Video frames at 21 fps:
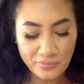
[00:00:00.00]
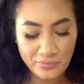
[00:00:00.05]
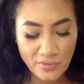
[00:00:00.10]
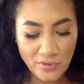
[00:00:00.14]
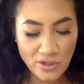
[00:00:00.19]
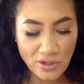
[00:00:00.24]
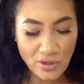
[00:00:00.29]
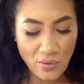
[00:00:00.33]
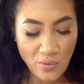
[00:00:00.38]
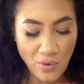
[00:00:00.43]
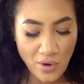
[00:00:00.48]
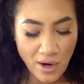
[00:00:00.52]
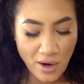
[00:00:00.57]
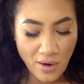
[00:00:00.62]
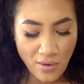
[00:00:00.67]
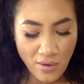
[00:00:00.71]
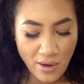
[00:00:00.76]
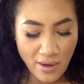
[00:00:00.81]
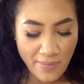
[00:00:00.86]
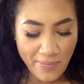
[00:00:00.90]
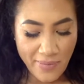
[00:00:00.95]
So we're
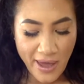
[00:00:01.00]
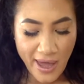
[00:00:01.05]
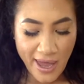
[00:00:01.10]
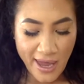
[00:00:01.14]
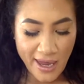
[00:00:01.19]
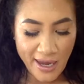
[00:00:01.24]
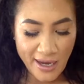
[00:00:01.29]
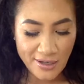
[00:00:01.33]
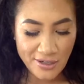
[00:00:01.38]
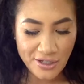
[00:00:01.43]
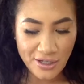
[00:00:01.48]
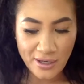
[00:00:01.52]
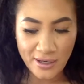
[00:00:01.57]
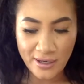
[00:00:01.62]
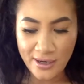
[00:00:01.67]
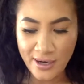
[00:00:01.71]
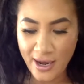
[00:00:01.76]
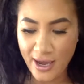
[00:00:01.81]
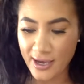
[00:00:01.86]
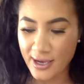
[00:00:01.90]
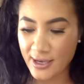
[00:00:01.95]
on page
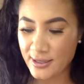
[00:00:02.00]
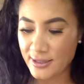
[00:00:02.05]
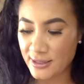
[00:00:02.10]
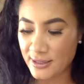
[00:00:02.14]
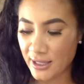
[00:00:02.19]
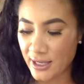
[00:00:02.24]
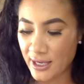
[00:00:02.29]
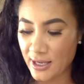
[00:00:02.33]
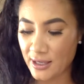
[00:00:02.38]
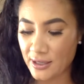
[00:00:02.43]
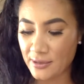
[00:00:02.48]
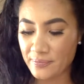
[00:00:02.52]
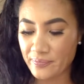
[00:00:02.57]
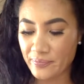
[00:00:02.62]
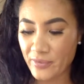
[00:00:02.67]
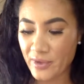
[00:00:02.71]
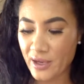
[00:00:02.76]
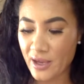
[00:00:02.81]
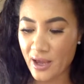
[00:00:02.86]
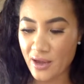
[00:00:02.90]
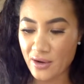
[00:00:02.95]
19.
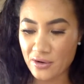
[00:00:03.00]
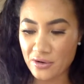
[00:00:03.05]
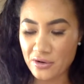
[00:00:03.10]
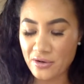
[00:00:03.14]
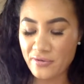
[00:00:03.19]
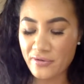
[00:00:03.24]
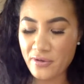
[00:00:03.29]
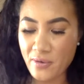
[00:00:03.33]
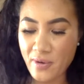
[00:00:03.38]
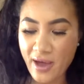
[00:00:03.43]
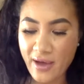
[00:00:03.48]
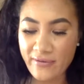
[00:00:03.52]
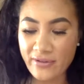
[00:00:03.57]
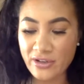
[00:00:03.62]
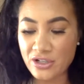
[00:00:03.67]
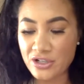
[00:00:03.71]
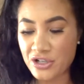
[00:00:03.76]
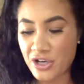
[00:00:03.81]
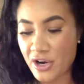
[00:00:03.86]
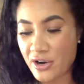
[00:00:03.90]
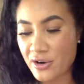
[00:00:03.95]
I don't know if you have a
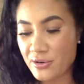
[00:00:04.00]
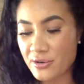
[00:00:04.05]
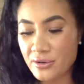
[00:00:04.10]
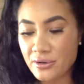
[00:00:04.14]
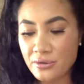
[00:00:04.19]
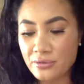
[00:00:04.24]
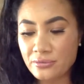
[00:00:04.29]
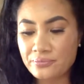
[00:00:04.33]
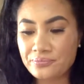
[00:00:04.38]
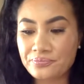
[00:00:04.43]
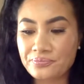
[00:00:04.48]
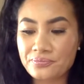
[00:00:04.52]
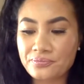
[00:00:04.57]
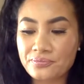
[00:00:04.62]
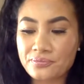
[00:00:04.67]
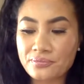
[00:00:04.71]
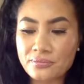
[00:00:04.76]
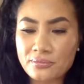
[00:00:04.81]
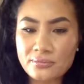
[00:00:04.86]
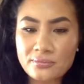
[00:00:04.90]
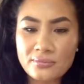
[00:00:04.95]
journal,
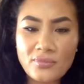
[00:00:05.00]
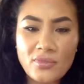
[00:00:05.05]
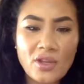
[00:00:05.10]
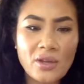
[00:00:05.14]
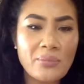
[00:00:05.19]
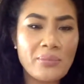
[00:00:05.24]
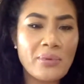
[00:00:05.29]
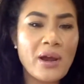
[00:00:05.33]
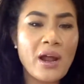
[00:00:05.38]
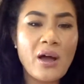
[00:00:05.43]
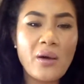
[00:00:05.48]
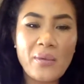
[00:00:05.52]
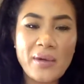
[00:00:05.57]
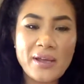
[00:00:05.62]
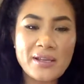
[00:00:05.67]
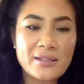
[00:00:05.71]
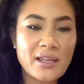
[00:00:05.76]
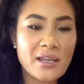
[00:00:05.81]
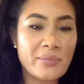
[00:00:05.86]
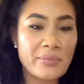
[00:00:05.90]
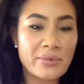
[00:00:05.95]
but I
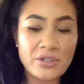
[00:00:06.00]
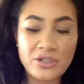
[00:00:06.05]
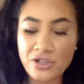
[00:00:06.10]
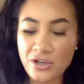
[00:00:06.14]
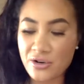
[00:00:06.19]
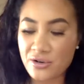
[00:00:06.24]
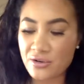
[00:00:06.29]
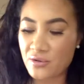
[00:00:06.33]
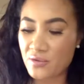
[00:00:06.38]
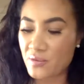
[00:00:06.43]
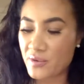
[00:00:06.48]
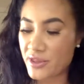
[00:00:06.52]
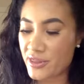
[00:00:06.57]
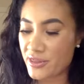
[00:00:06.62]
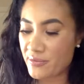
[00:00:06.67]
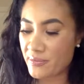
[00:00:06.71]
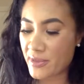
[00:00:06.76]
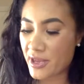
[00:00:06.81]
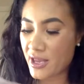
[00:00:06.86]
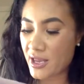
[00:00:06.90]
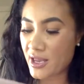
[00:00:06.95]
always keep a journal
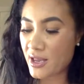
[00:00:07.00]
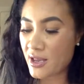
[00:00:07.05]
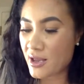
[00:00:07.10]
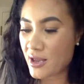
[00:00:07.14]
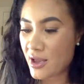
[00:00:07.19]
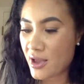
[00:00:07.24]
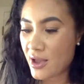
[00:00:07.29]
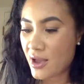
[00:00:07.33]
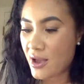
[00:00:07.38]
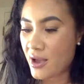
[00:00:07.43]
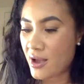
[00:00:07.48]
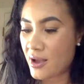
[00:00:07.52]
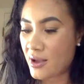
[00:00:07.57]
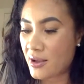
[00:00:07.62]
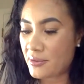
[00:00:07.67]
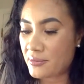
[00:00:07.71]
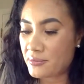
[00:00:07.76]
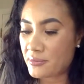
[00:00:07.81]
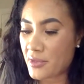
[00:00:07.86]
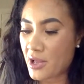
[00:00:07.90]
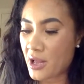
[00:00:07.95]
with me.
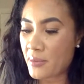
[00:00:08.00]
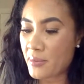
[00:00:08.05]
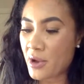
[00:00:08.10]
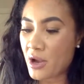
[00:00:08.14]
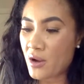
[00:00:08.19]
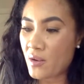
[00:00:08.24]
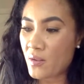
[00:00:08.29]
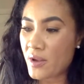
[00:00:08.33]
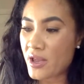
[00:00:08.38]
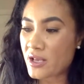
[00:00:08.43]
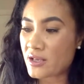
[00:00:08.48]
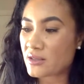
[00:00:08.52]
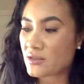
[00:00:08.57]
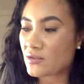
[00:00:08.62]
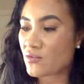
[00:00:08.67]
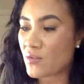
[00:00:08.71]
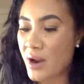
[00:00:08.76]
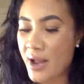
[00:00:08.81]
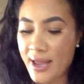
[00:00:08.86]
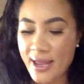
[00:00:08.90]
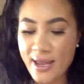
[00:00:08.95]
I'm always
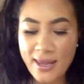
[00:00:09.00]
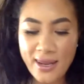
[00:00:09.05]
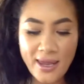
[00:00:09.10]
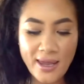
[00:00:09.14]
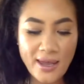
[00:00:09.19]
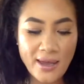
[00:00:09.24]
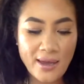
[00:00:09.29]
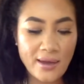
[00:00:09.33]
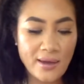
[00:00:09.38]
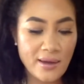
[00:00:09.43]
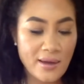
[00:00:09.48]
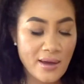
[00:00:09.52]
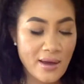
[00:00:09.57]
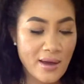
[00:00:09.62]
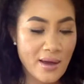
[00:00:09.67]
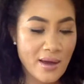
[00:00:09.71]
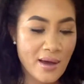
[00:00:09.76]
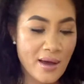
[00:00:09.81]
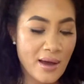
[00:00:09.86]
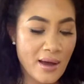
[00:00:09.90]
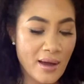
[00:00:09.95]
writing.
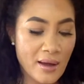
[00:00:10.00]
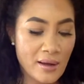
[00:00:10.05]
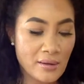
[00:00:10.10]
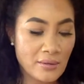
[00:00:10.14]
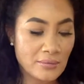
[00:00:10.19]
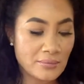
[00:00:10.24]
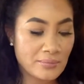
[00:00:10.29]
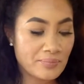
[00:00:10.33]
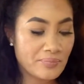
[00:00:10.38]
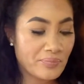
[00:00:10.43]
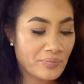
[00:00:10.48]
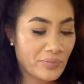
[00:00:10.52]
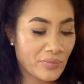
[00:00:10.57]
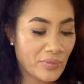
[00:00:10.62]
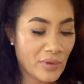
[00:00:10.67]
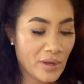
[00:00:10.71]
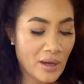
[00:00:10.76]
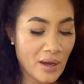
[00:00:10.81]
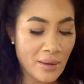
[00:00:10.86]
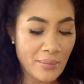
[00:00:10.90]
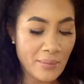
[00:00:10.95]
I'm
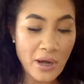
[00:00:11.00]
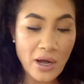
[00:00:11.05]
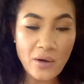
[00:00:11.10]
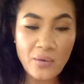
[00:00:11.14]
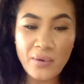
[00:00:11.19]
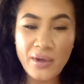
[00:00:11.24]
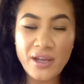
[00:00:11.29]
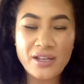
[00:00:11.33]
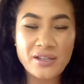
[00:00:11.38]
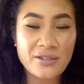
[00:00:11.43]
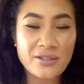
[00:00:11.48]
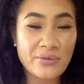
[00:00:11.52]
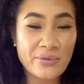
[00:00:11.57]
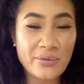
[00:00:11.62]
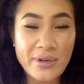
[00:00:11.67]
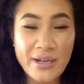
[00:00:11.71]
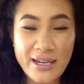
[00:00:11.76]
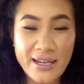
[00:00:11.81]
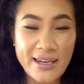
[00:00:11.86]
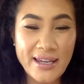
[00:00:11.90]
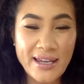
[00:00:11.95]
always
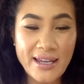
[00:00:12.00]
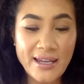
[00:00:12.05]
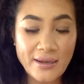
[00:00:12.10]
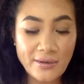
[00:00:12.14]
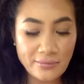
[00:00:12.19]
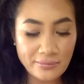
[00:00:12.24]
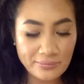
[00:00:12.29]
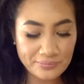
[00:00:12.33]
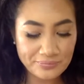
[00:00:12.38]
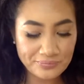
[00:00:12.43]
reading.